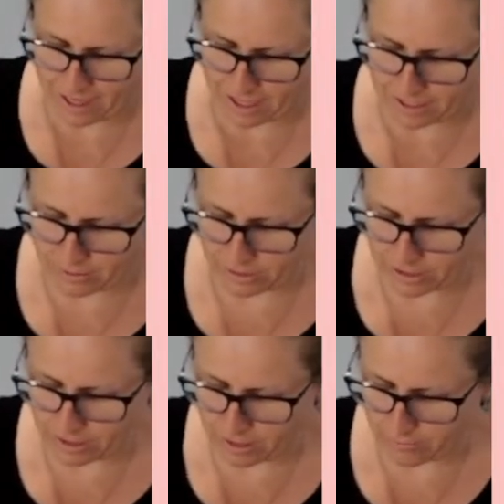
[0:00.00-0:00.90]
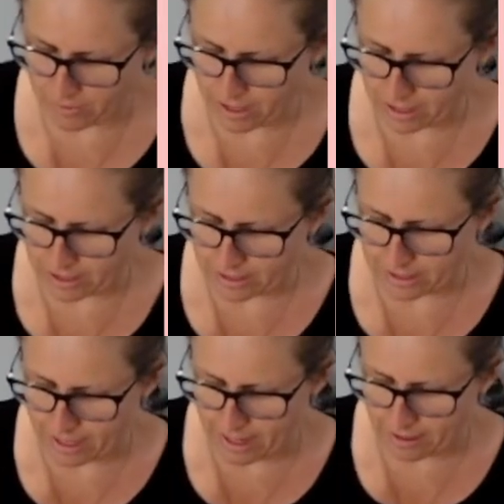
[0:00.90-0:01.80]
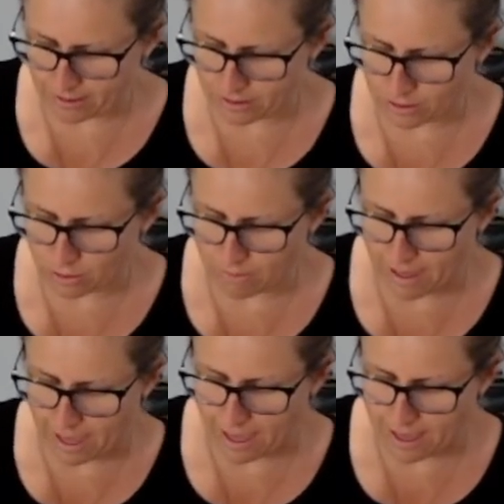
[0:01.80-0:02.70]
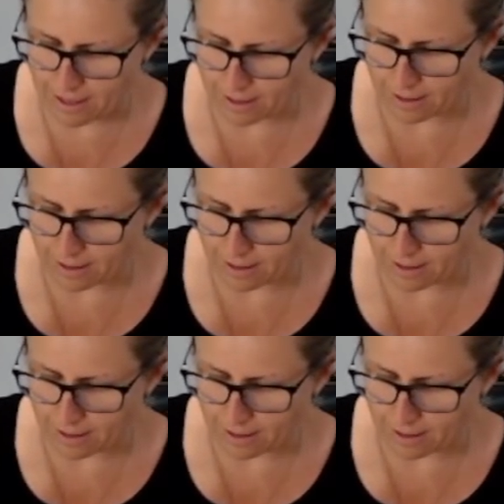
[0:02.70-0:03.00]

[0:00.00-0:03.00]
So we're just going to run down to make